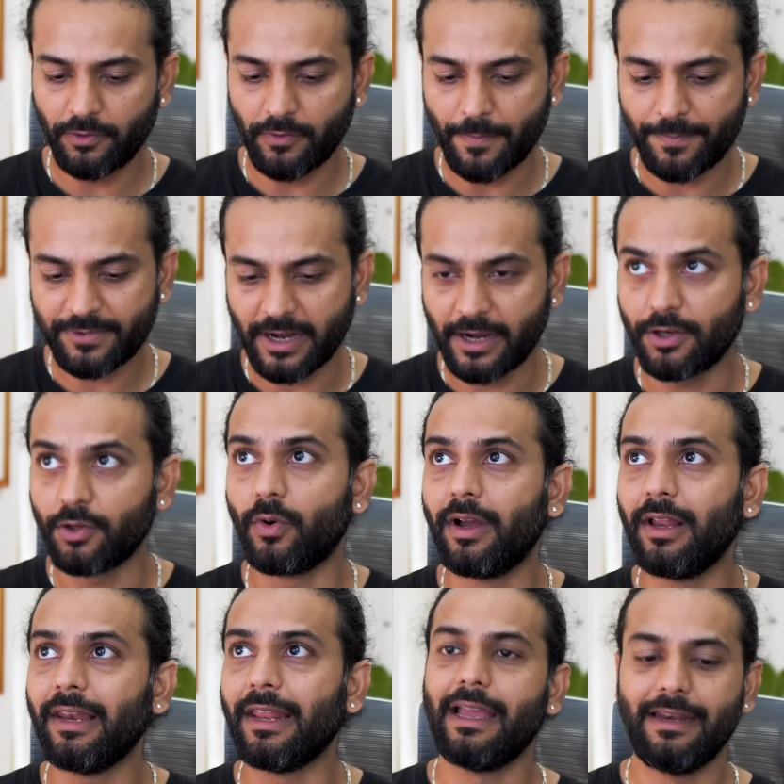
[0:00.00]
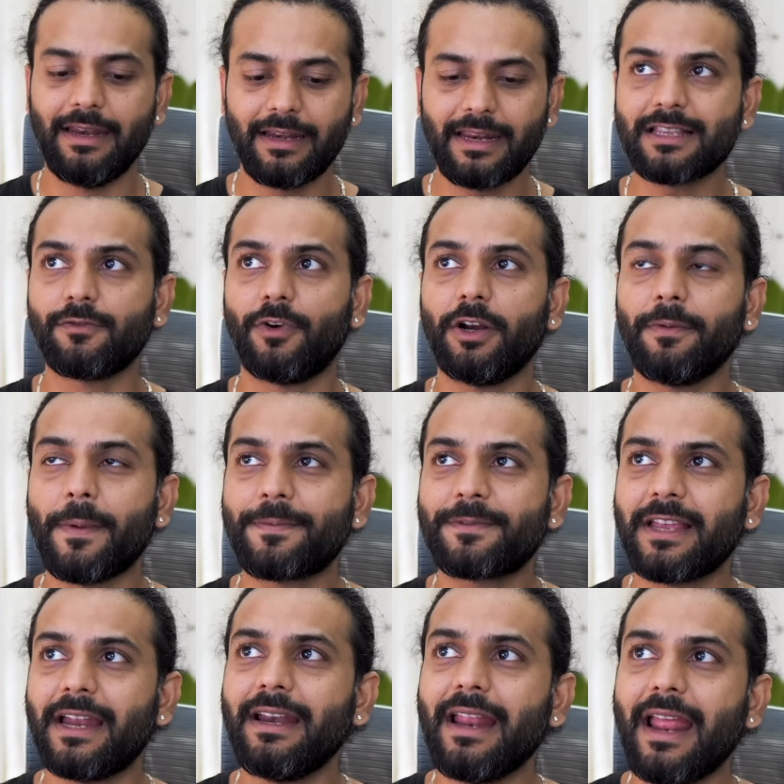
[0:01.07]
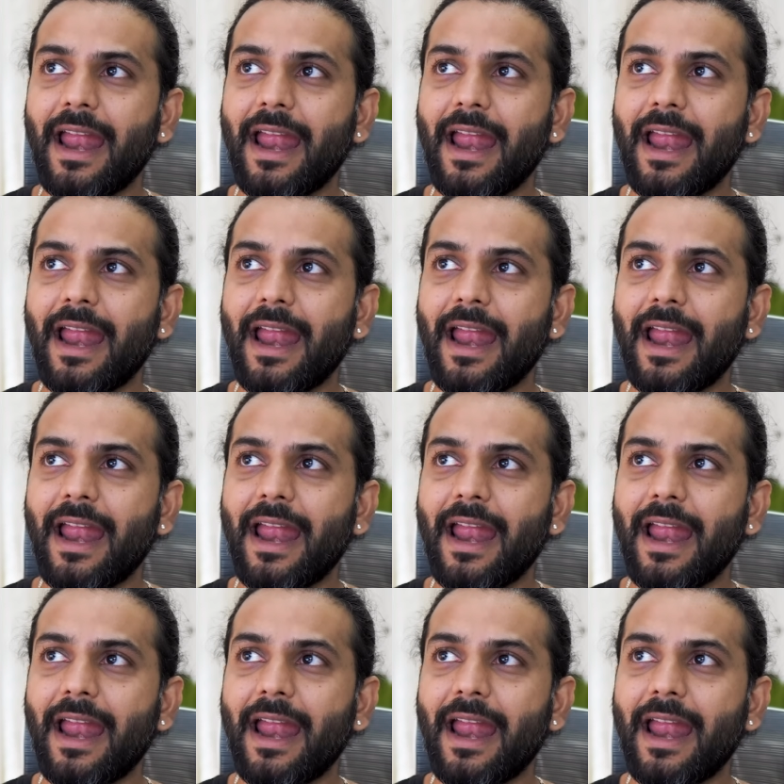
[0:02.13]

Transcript: your website URL and in case of want website,